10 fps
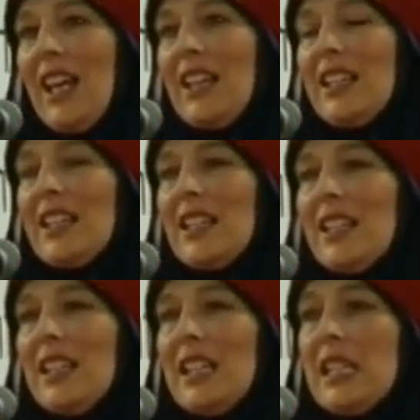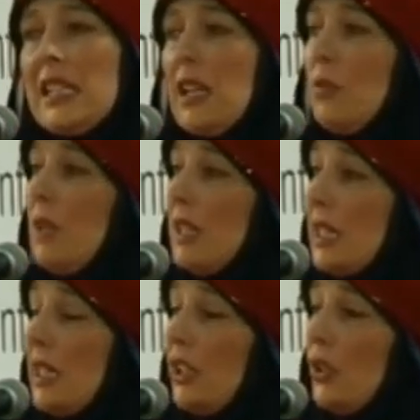And he said,
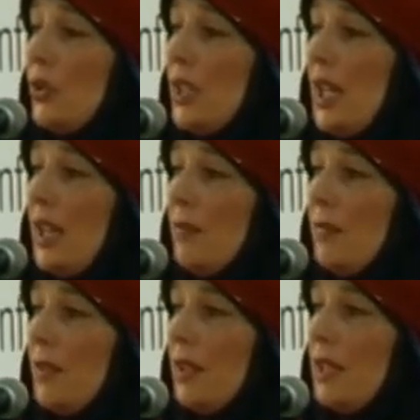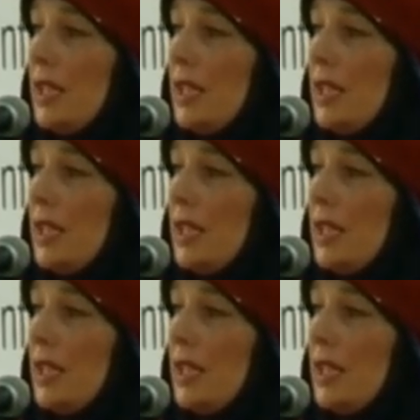well, take your time.